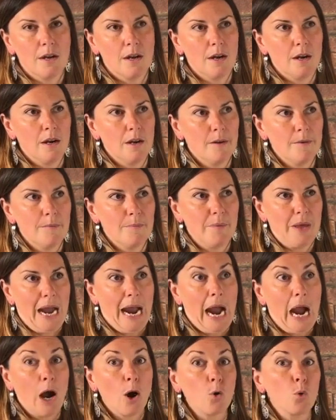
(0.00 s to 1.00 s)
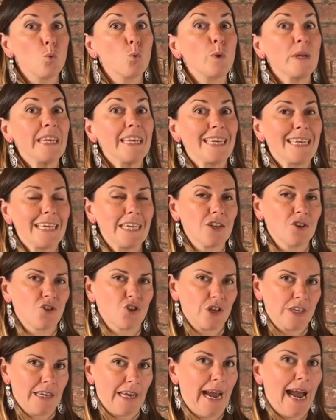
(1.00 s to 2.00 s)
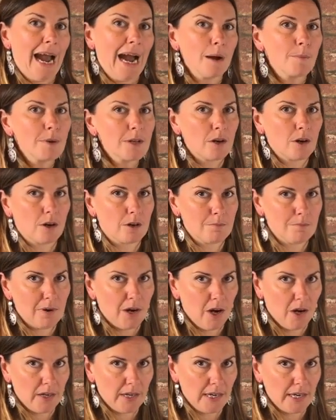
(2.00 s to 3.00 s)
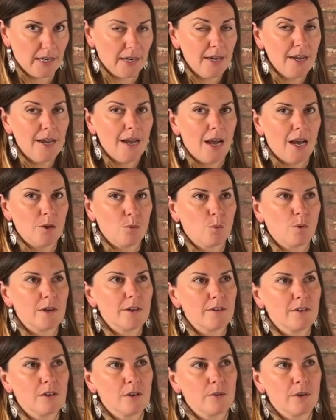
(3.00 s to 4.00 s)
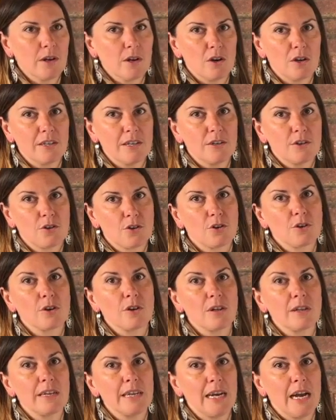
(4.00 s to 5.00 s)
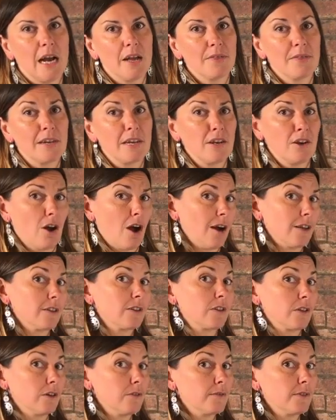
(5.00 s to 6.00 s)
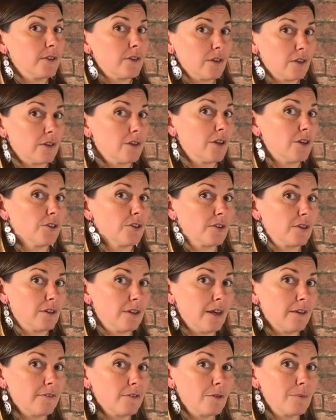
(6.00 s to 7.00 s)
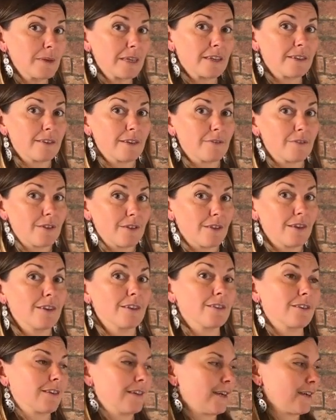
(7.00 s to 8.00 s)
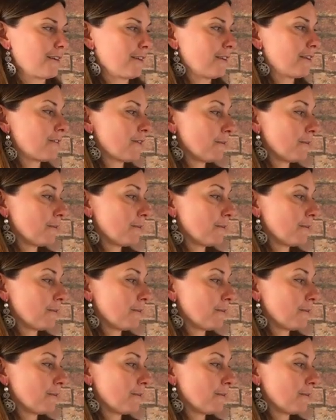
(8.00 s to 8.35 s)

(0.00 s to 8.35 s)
um, how we each inhabit our body and what is going on internally at the not so physiological level, because everything is connected.